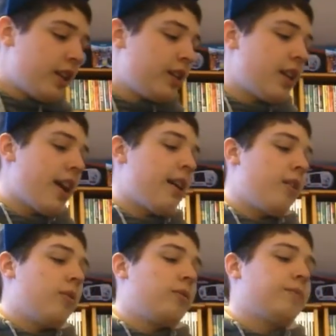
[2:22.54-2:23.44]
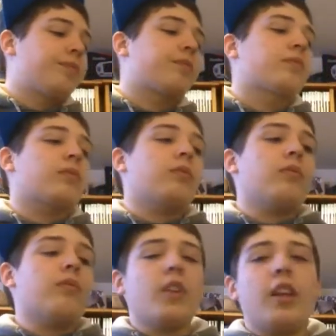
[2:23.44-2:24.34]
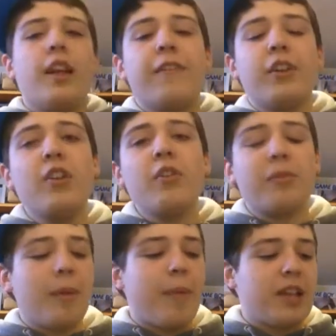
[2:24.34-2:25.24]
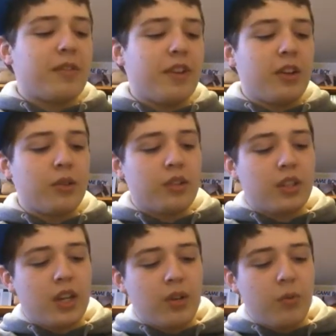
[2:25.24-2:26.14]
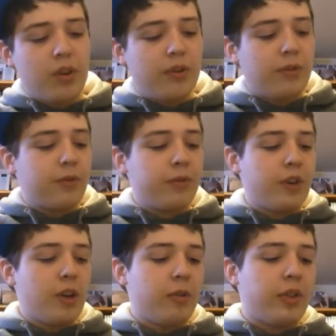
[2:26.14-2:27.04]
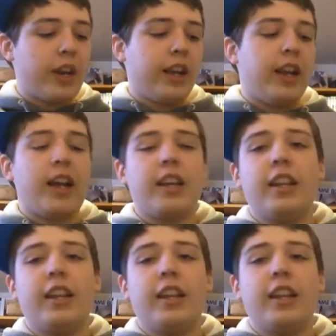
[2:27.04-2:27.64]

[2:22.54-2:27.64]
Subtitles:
Now, if you know from my past videos, you would have known that I got